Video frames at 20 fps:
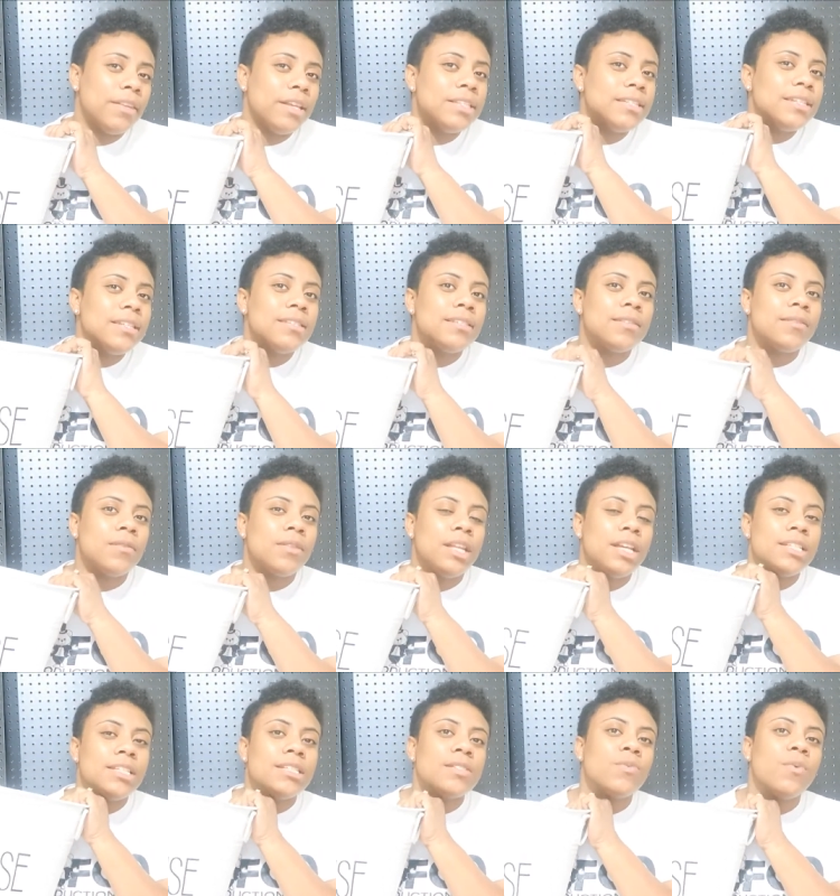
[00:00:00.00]
This is
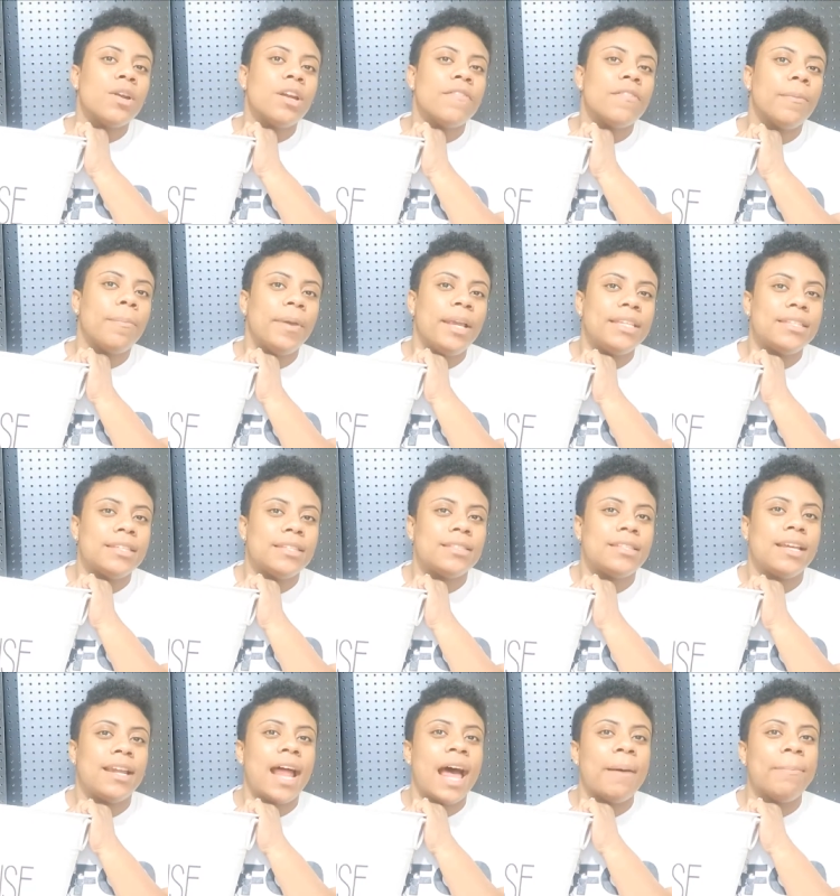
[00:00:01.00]
this is one of the pieces
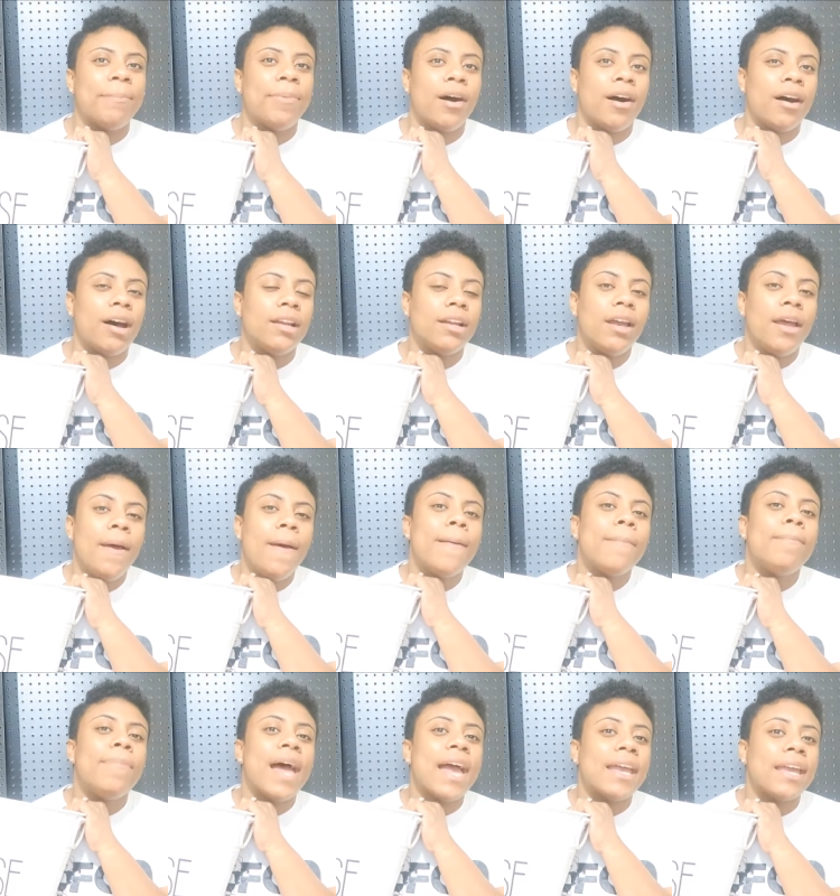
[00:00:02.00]
that I bought
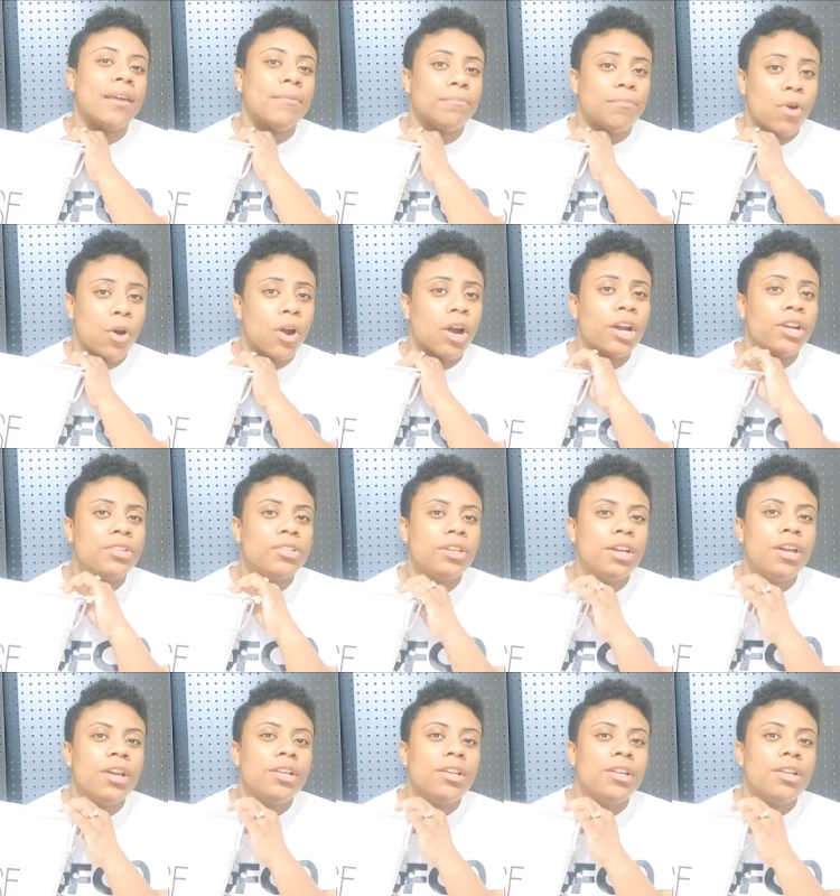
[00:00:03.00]
back in March.